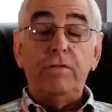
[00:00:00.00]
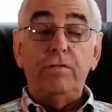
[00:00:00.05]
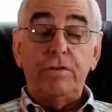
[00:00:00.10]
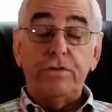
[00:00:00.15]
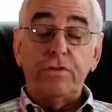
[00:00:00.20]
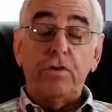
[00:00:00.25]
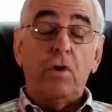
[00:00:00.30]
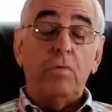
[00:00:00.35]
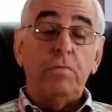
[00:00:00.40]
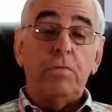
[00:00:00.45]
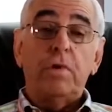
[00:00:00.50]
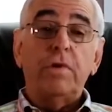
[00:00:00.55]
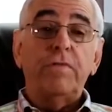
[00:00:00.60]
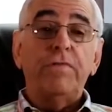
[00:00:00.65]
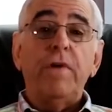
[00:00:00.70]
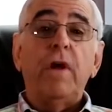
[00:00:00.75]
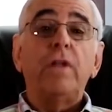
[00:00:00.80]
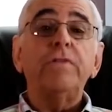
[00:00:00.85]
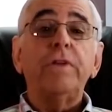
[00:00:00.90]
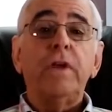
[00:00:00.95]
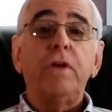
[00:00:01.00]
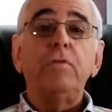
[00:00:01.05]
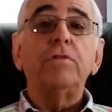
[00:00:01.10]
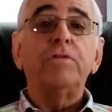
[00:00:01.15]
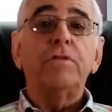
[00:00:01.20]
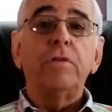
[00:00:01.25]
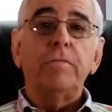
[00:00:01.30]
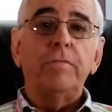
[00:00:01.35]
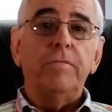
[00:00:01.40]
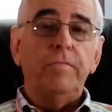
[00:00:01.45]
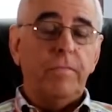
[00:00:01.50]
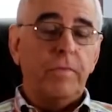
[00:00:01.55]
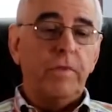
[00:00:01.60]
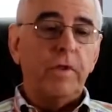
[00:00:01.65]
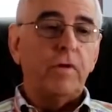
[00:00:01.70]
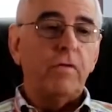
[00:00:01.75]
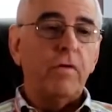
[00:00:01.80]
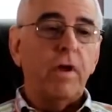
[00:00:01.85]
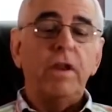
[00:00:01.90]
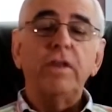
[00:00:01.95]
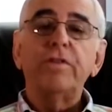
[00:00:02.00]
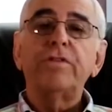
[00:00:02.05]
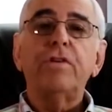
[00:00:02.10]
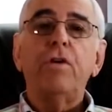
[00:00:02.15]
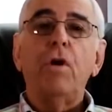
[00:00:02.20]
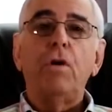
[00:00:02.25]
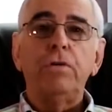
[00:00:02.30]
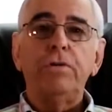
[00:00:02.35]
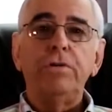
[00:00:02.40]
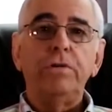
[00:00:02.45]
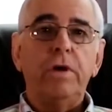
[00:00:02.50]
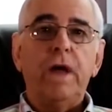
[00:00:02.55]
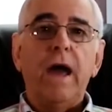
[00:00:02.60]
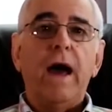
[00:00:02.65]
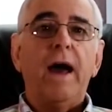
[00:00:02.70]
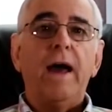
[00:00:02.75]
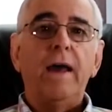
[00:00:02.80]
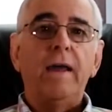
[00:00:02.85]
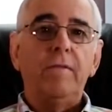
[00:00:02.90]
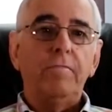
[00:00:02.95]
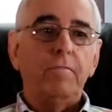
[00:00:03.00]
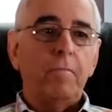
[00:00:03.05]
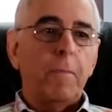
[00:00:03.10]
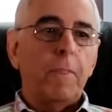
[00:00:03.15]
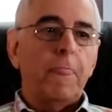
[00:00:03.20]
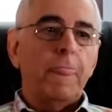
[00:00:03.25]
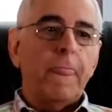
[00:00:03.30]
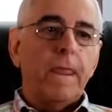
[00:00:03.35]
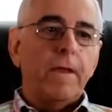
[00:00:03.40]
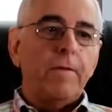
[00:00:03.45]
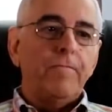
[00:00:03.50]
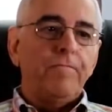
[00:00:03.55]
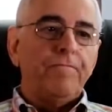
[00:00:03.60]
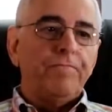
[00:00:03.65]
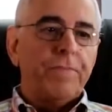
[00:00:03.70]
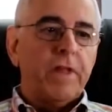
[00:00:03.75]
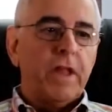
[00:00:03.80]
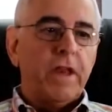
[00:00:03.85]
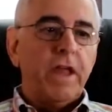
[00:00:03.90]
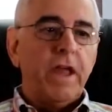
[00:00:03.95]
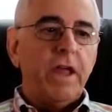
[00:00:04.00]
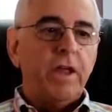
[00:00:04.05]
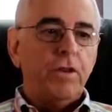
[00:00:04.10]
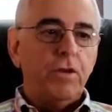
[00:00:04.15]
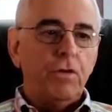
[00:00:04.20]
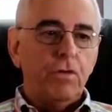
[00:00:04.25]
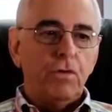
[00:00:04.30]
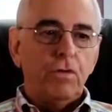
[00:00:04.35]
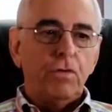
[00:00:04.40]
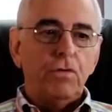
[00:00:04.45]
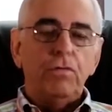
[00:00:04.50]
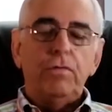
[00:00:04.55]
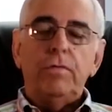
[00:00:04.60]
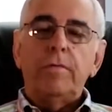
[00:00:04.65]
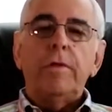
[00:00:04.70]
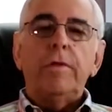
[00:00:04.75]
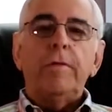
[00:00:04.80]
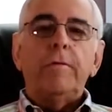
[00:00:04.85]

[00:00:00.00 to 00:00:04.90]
Schulberg felt he was the greatest go-to guy that he knew